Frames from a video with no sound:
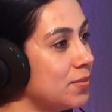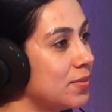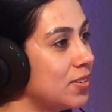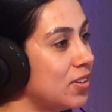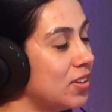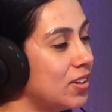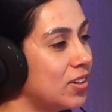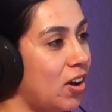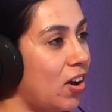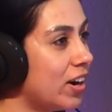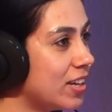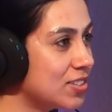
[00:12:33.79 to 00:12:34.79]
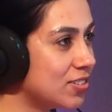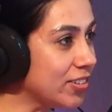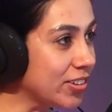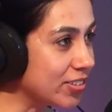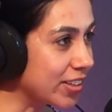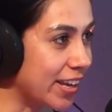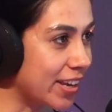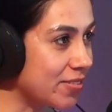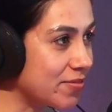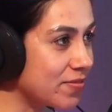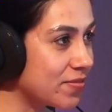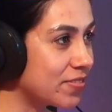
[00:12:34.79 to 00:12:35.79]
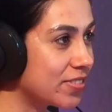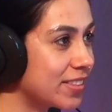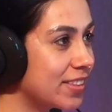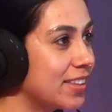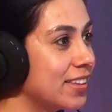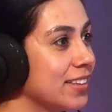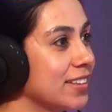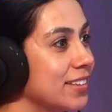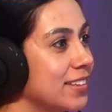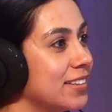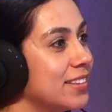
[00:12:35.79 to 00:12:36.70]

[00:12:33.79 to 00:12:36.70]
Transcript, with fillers: God's real name. God has a real name. God has a real name,